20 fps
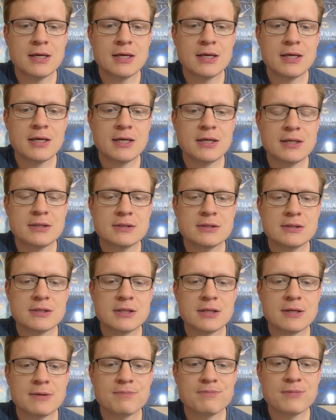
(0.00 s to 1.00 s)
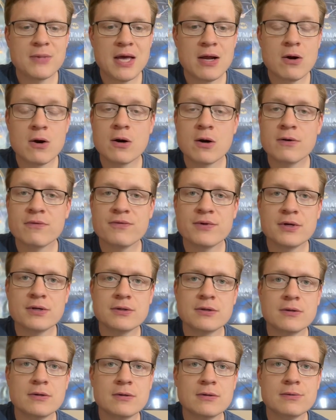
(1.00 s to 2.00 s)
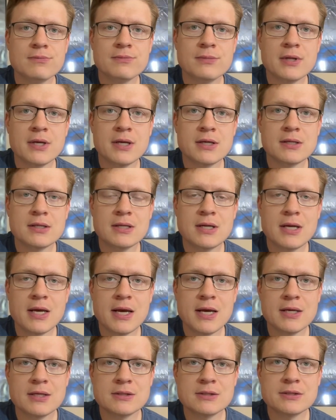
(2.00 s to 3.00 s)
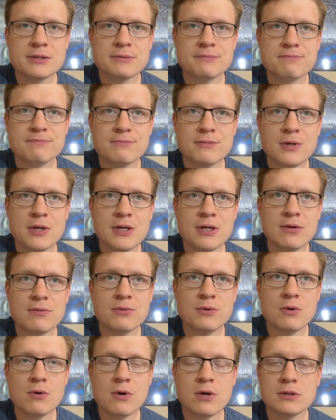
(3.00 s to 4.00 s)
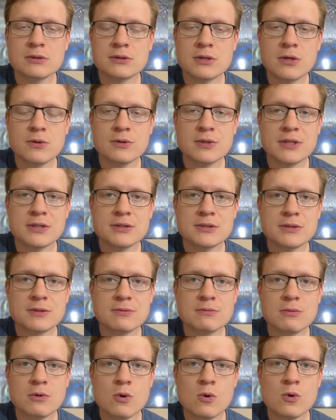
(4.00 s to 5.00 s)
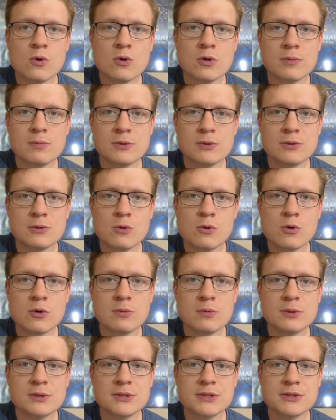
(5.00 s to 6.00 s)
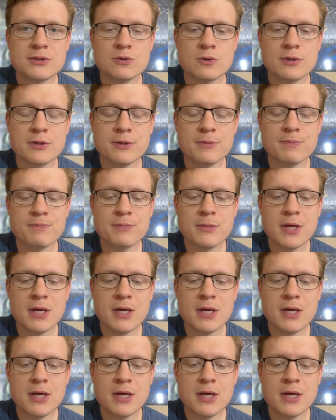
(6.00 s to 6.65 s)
He's had heart failure, and as any of you all know, that's a horrible, horrible disorder.